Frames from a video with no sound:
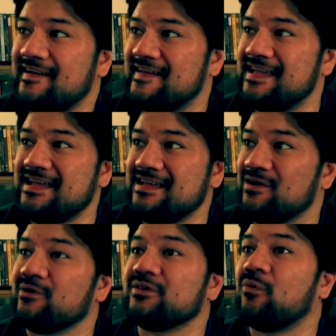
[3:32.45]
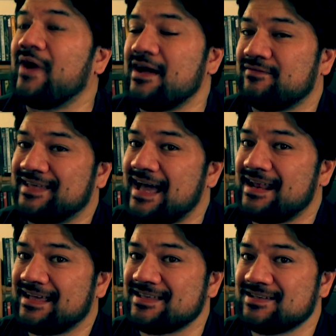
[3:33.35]
you're in the way of
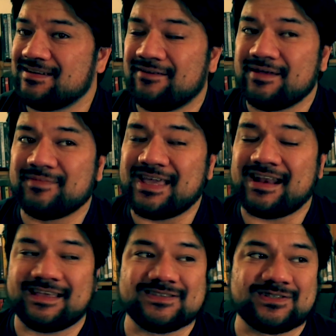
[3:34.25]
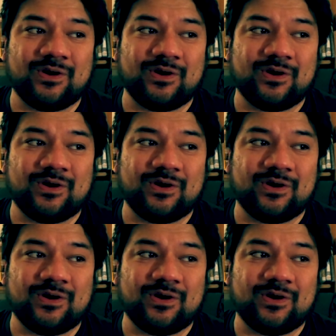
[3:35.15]
him getting his